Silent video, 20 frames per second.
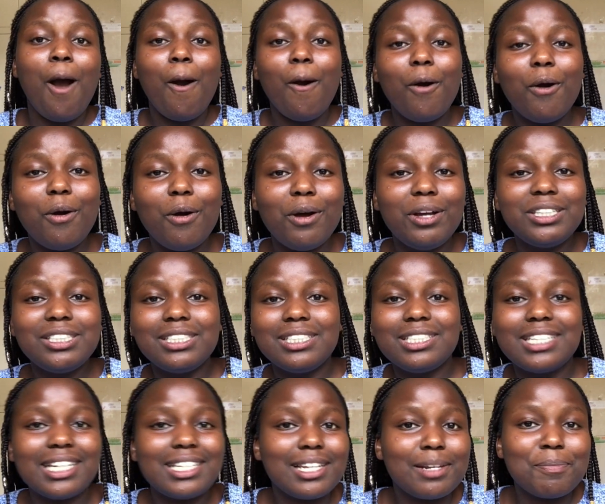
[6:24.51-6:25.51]
oh, she
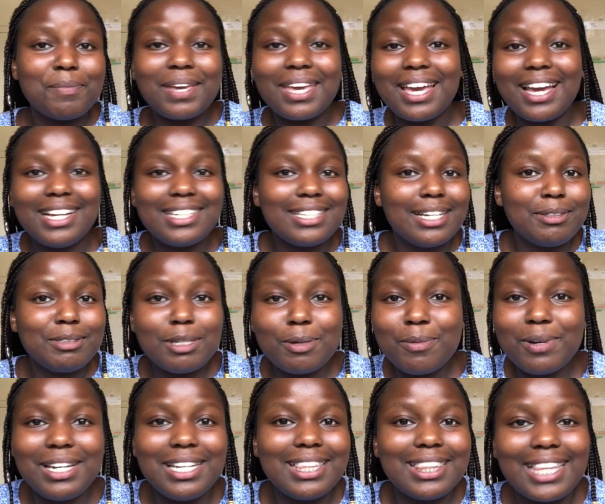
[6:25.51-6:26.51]
started making a
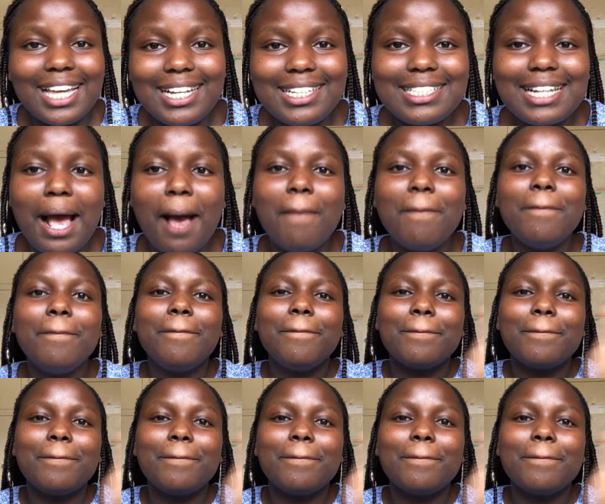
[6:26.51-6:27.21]
timetable in third term.